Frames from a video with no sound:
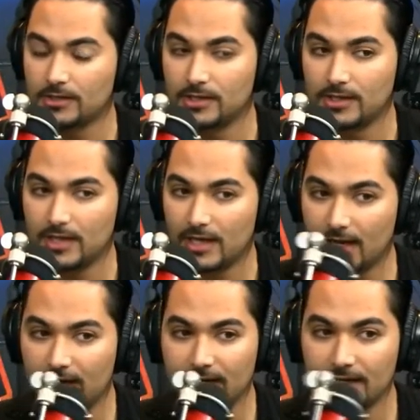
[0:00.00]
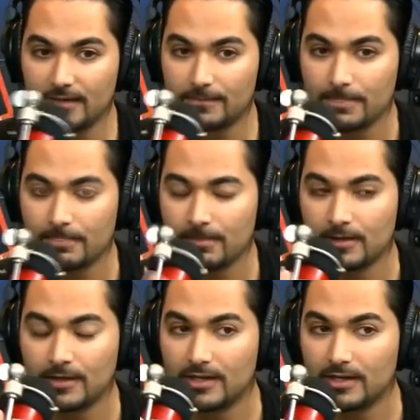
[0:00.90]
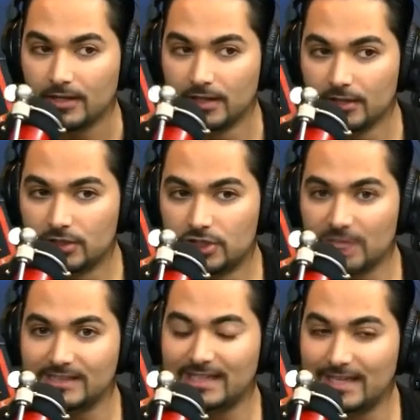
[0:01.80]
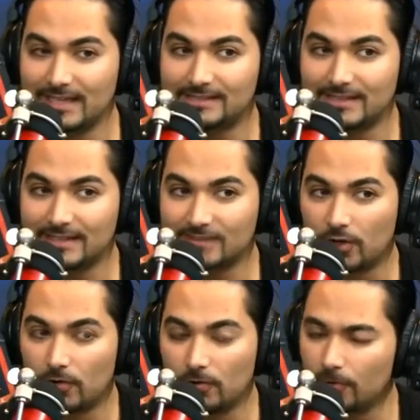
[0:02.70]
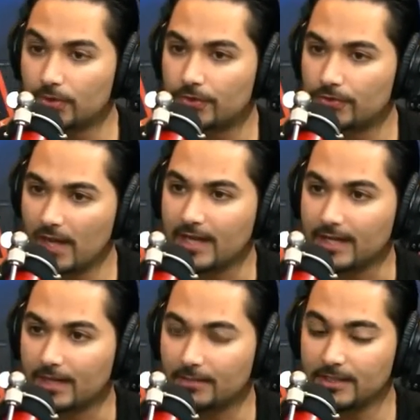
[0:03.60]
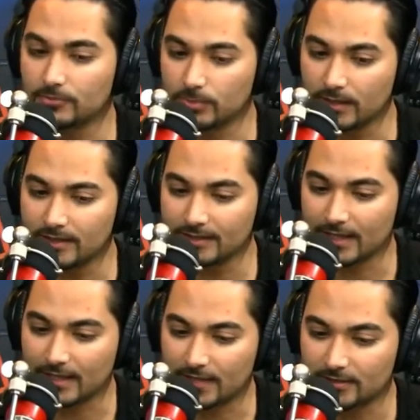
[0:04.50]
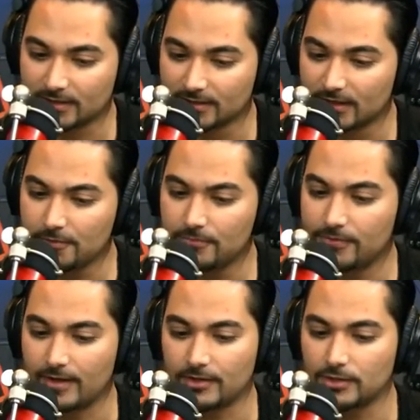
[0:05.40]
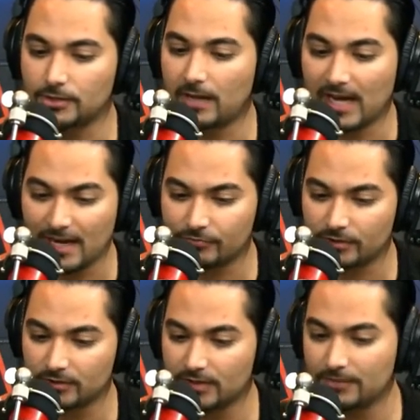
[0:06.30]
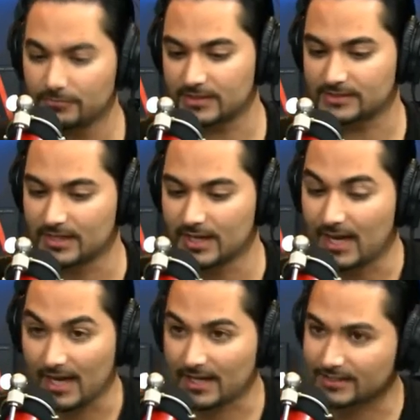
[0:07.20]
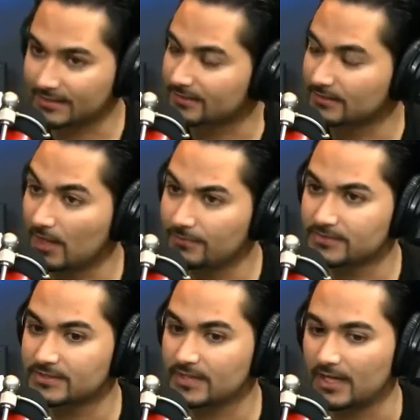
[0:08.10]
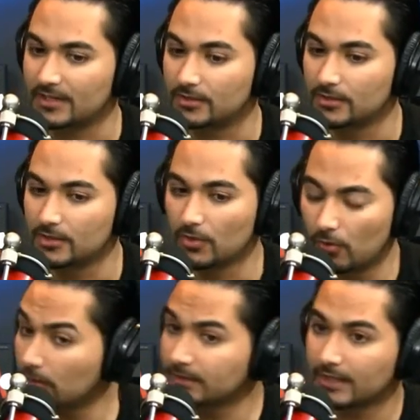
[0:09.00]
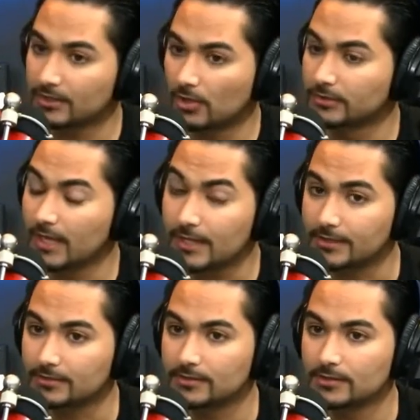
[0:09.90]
Yeah. And. Just, it, it's it's a whole thing. I mean, really, like to live there, you have to live this hectic lifestyle all day and all night.